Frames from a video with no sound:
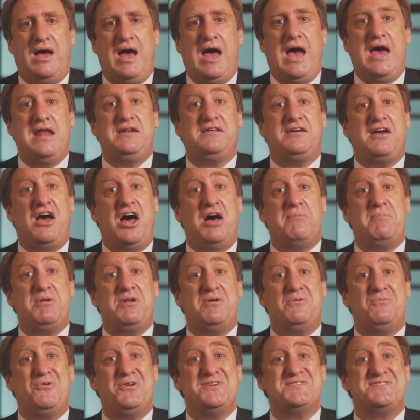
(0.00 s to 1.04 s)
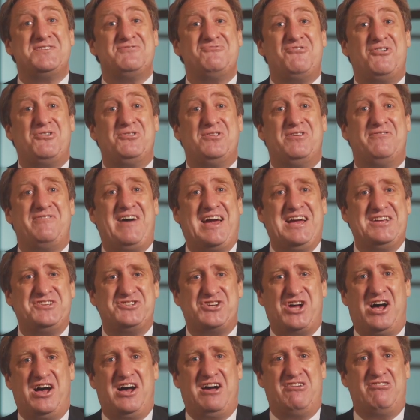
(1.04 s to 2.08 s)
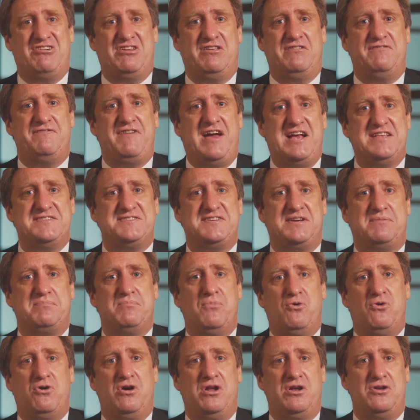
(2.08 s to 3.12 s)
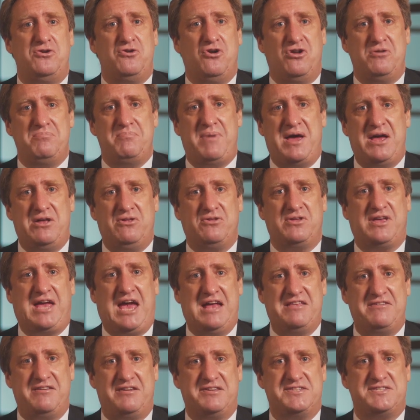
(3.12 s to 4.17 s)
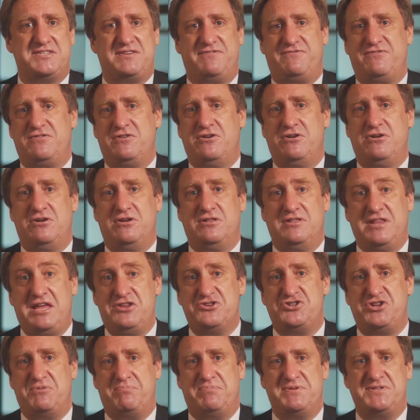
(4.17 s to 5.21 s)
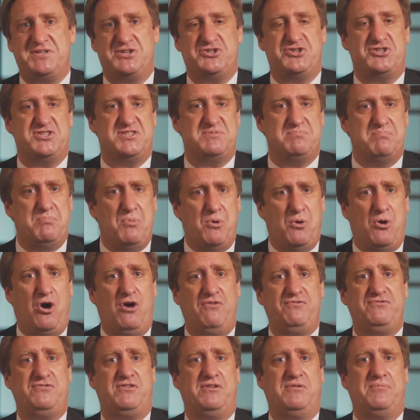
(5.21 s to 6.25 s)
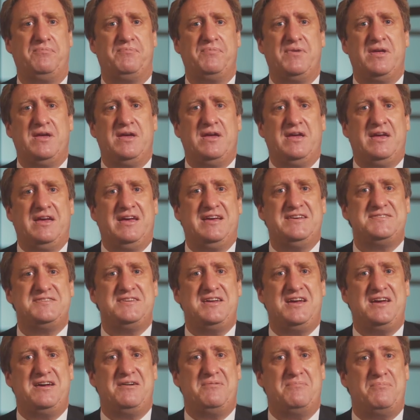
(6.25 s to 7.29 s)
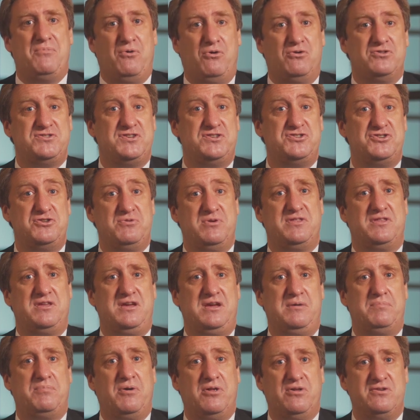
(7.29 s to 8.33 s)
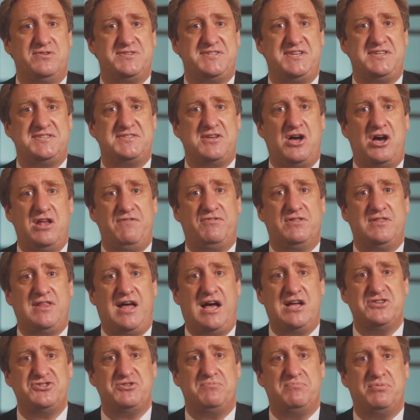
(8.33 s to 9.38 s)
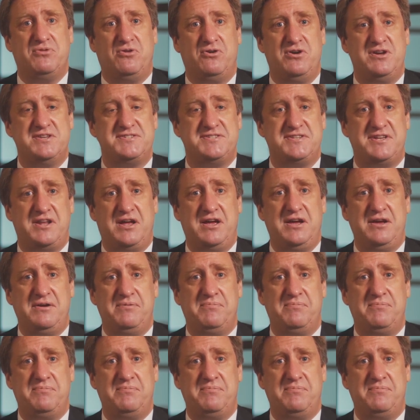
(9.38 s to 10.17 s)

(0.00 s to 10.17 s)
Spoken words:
And Carmen, what is the role of HR in advancing more non-male candidates for leadership positions more often? Is there more to do at the policy side for large employers today?